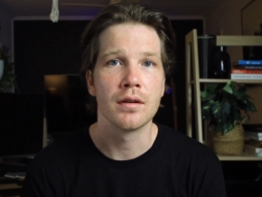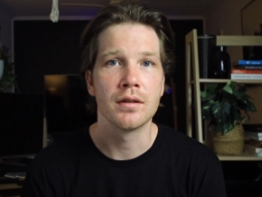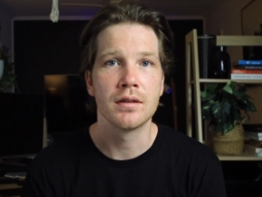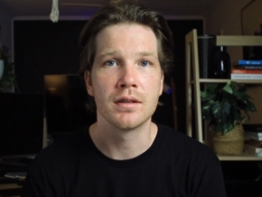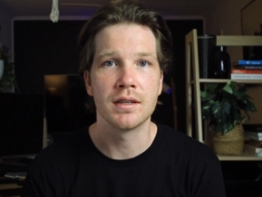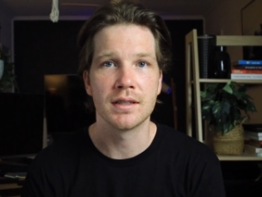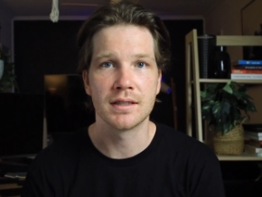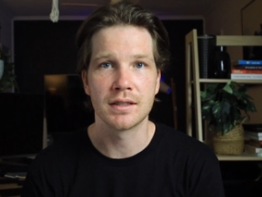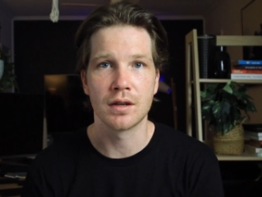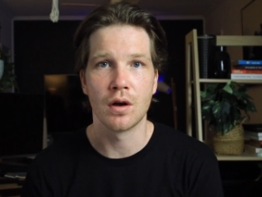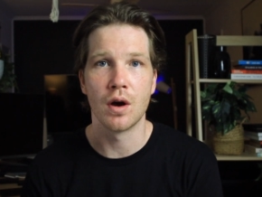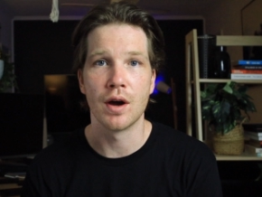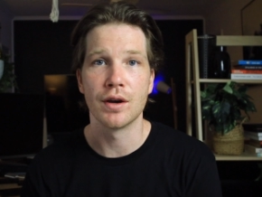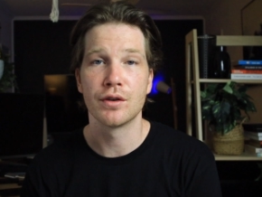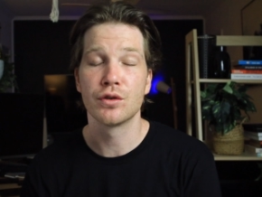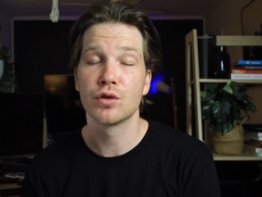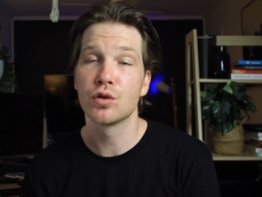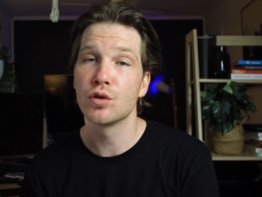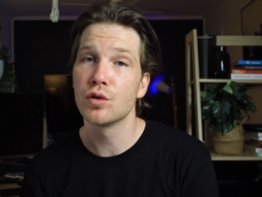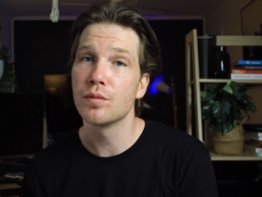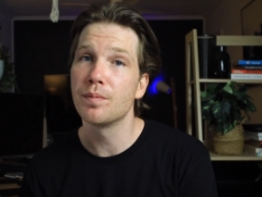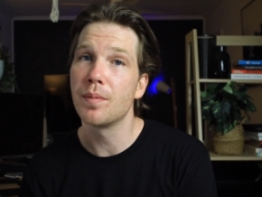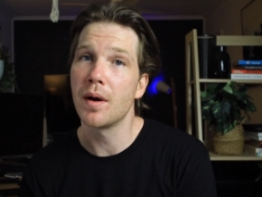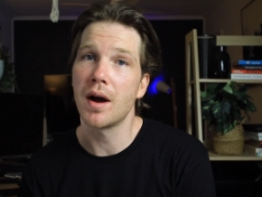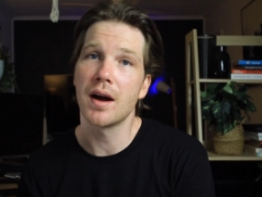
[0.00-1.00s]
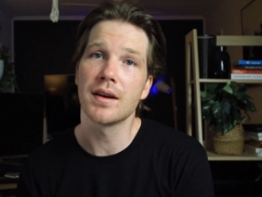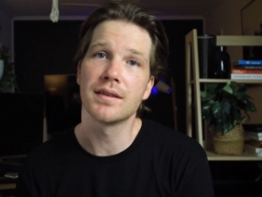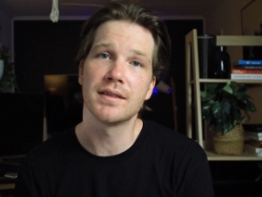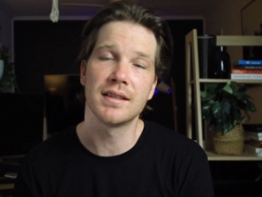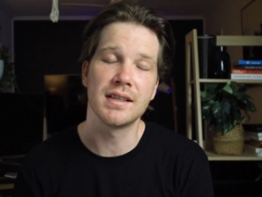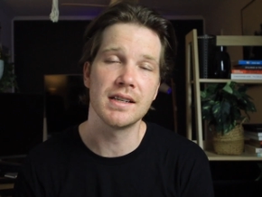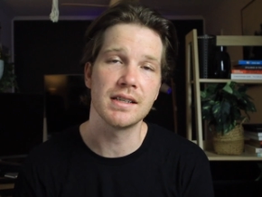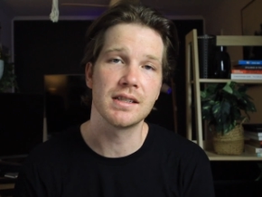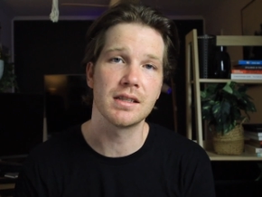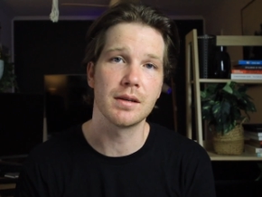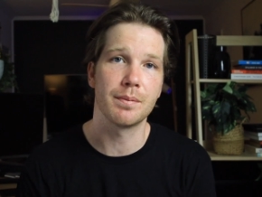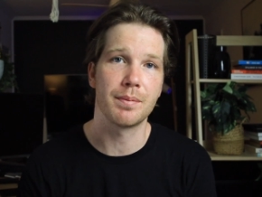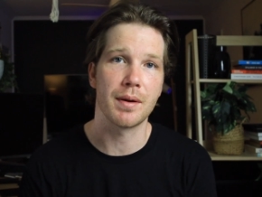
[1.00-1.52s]
decide to
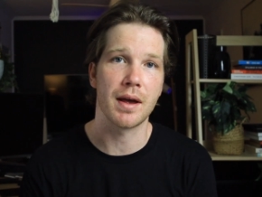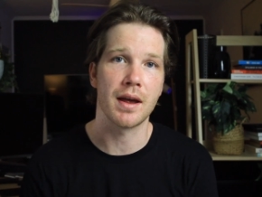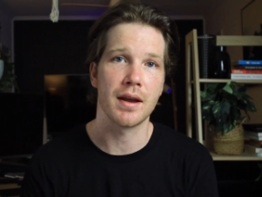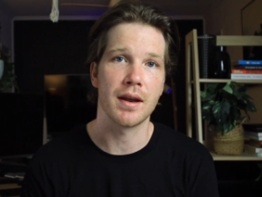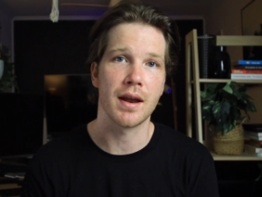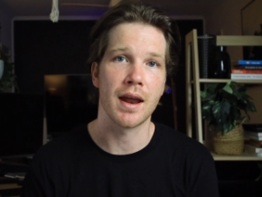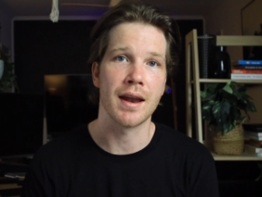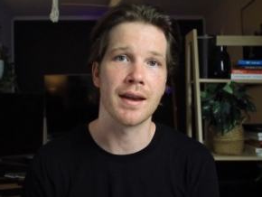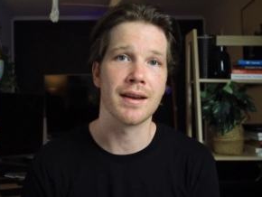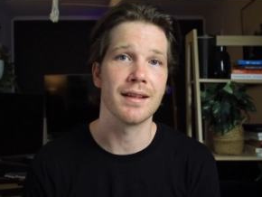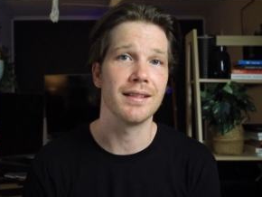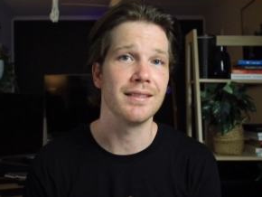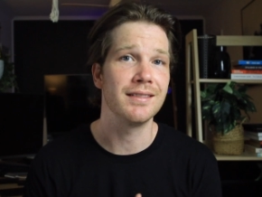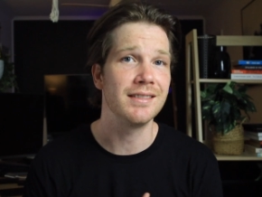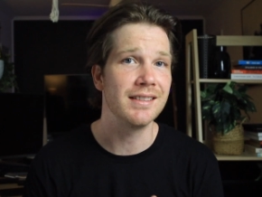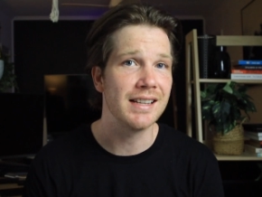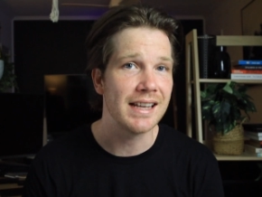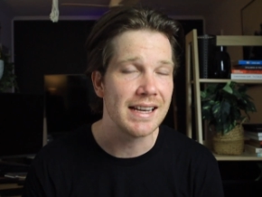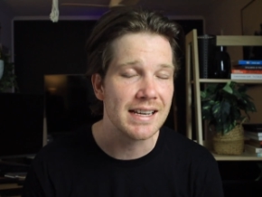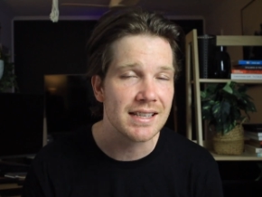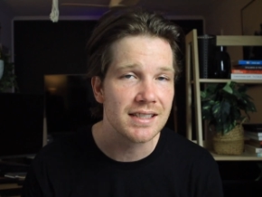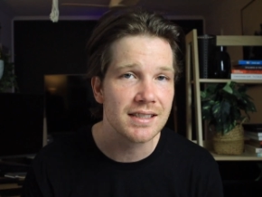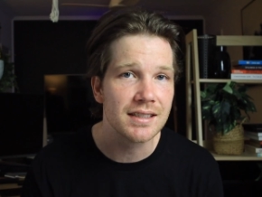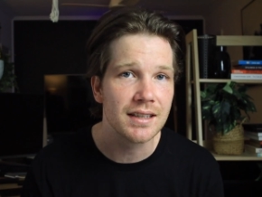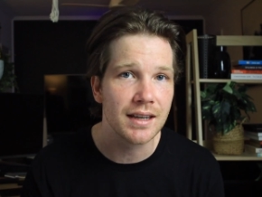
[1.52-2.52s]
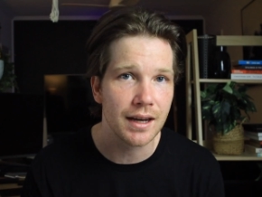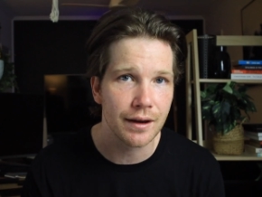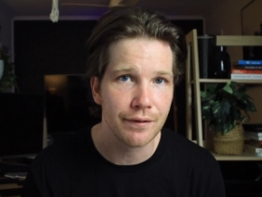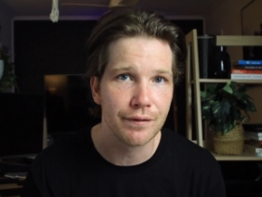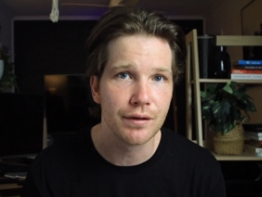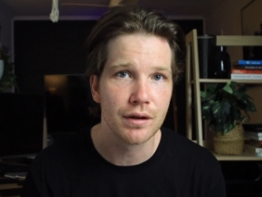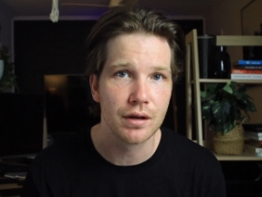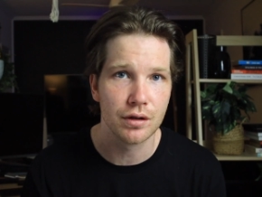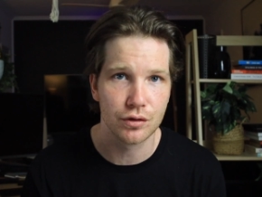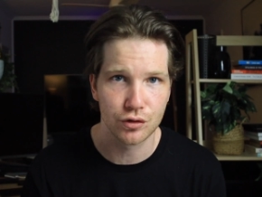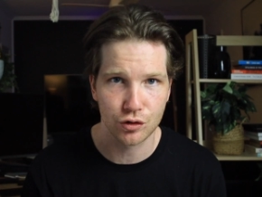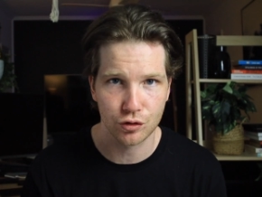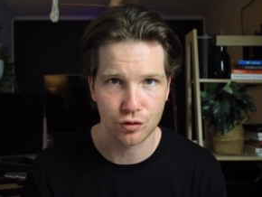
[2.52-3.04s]
participate and at least give
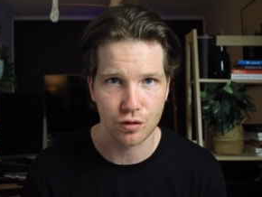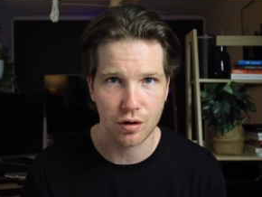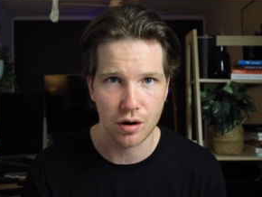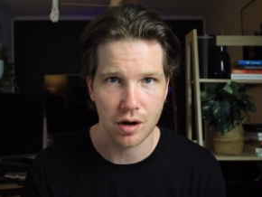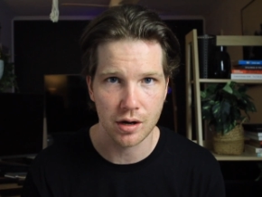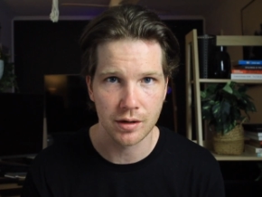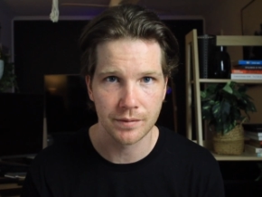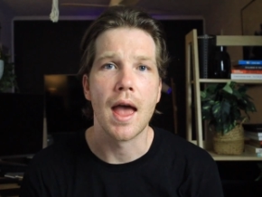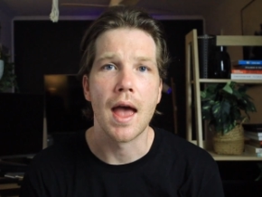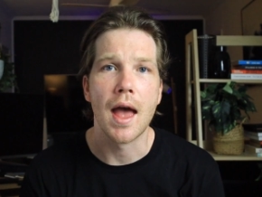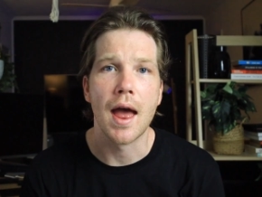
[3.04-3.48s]
it a try.